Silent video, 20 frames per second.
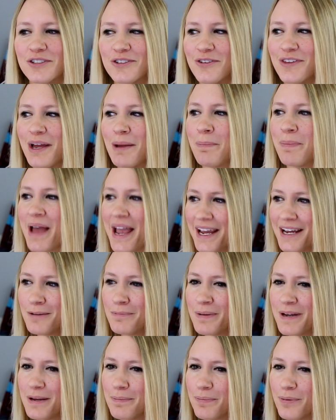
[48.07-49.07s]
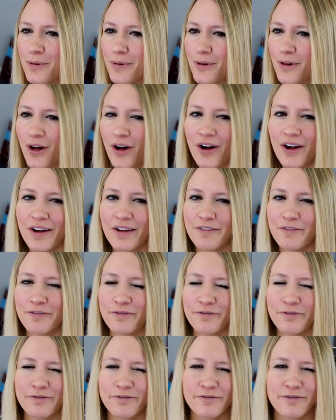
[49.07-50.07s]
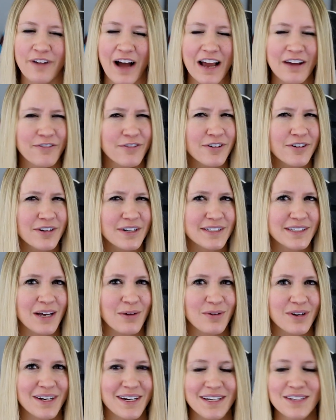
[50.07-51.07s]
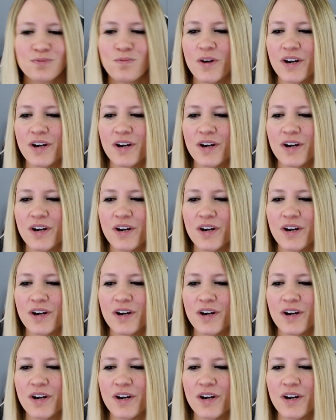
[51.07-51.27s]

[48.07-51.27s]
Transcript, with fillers: so they paid people on Fiverr, is that what it is?